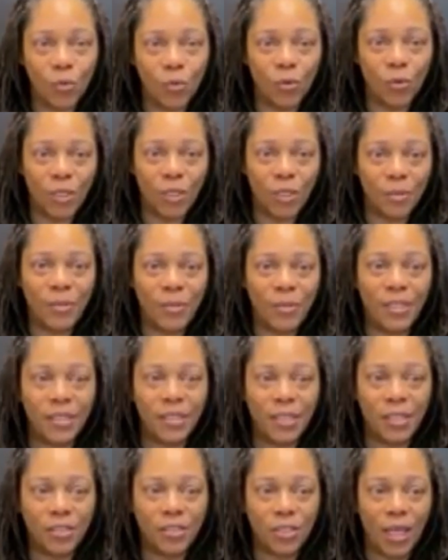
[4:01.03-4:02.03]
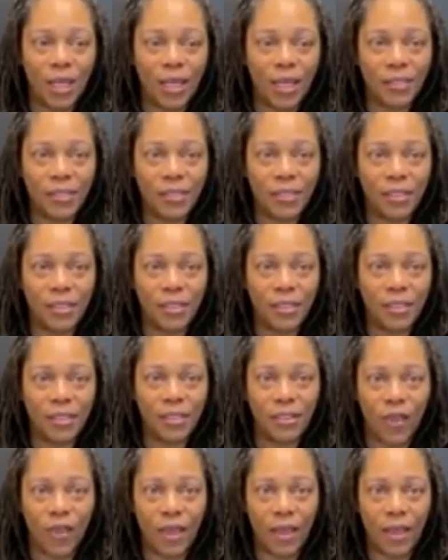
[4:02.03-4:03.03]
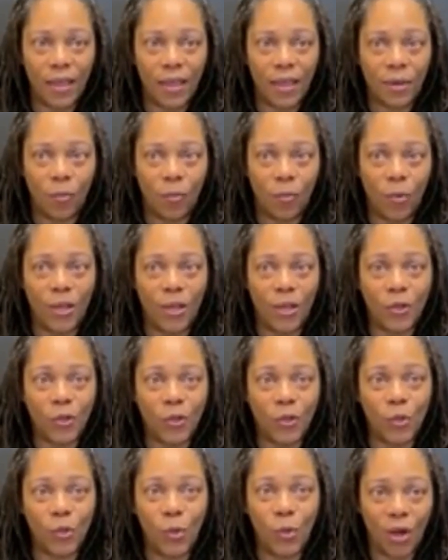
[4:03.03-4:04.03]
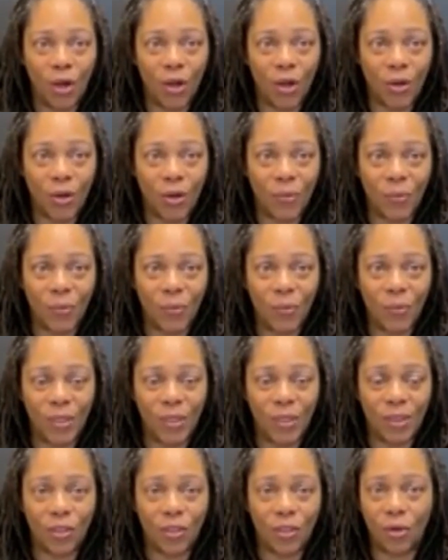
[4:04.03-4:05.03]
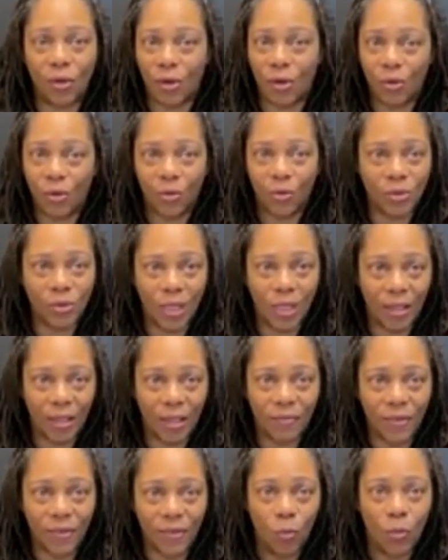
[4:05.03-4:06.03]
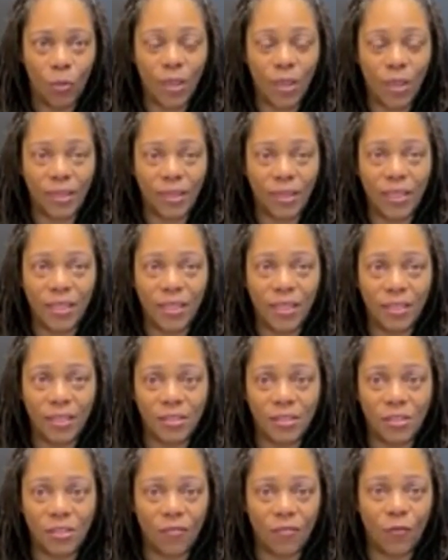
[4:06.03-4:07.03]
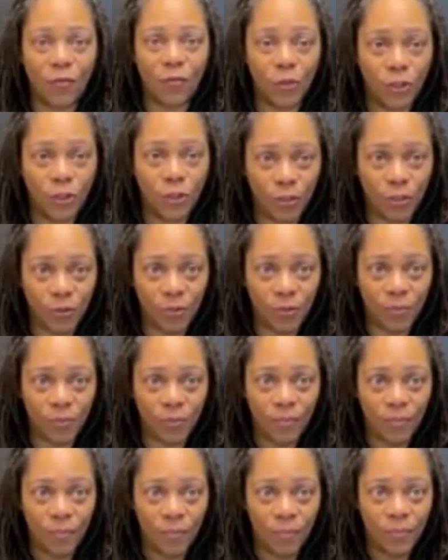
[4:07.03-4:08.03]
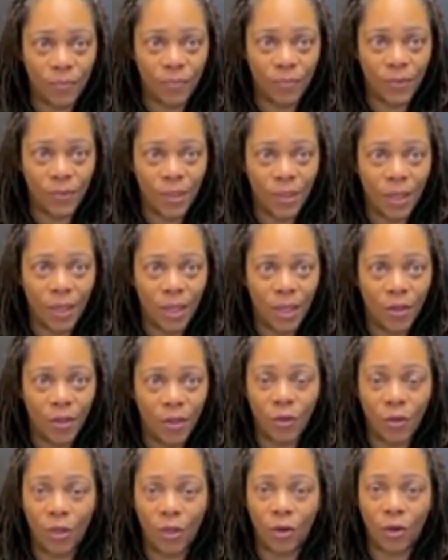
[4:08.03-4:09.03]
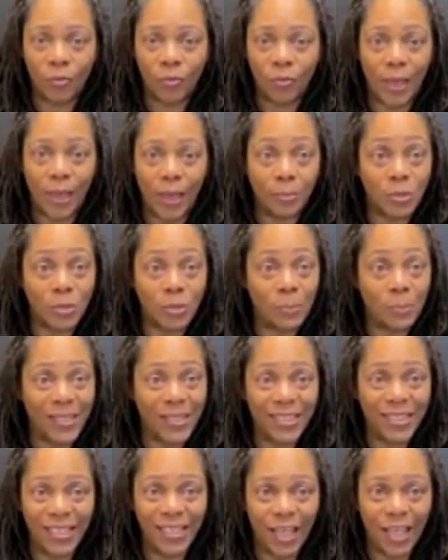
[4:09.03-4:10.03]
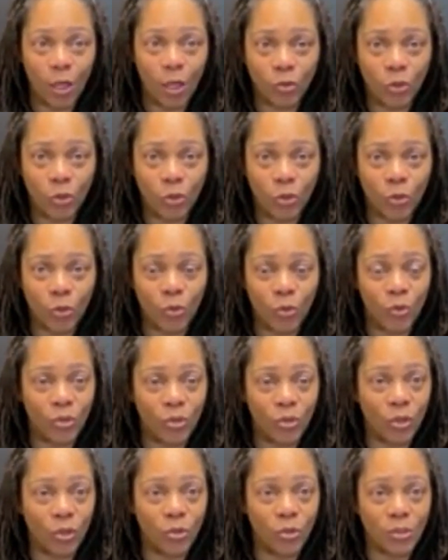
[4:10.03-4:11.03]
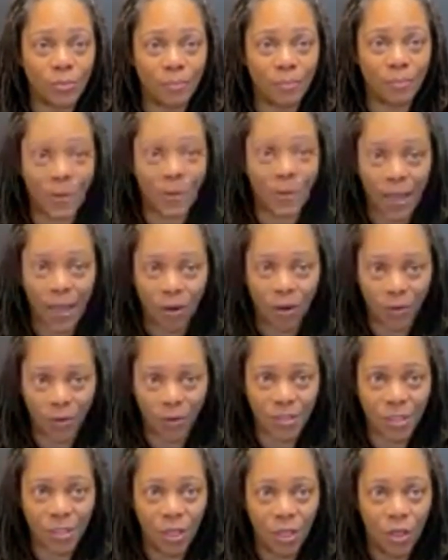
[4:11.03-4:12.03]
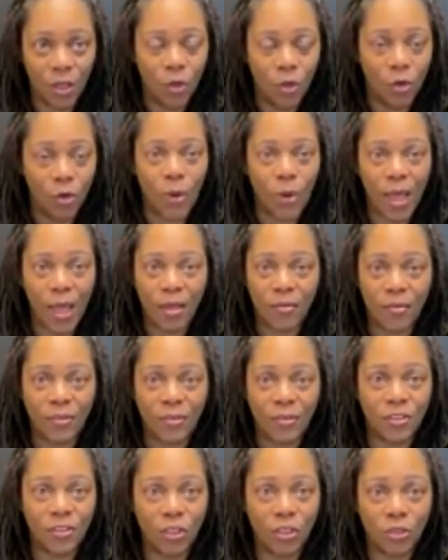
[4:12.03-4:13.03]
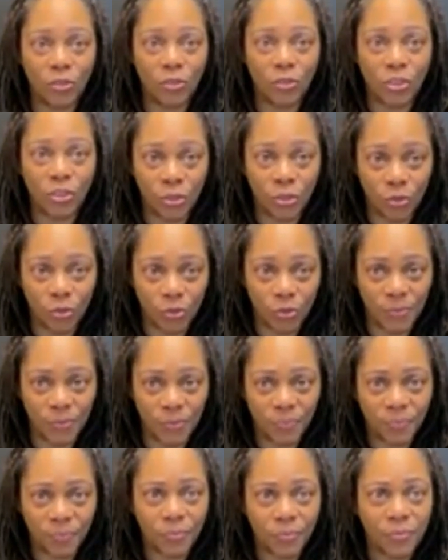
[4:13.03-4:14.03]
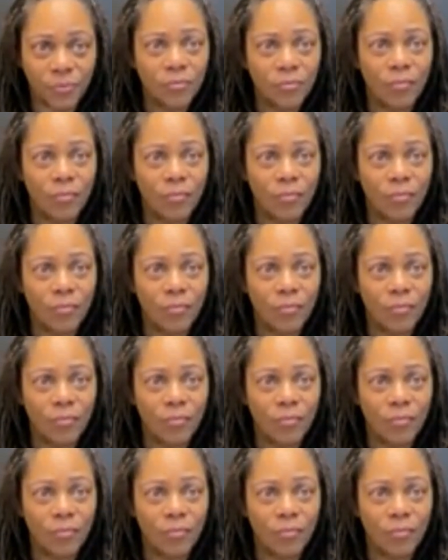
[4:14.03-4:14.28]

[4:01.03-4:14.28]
You want to begin to identify where you are with your own life, with things for you. You know, I'm speaking now to those parents who have adult children.